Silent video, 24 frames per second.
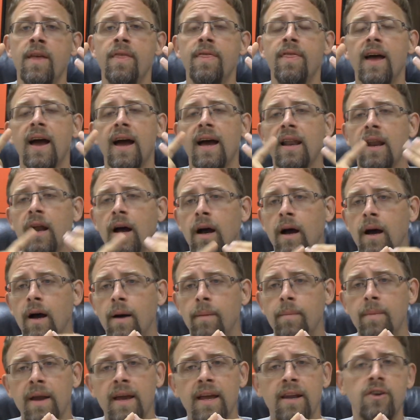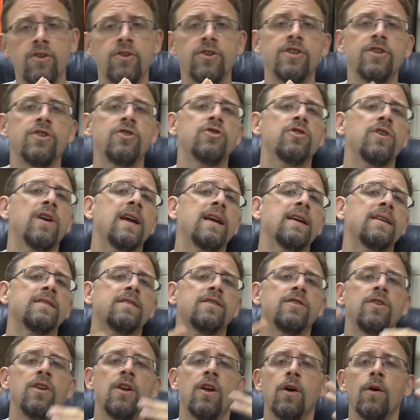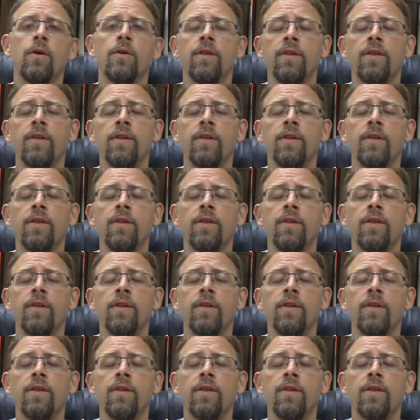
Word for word: that um, energy drinks, you know,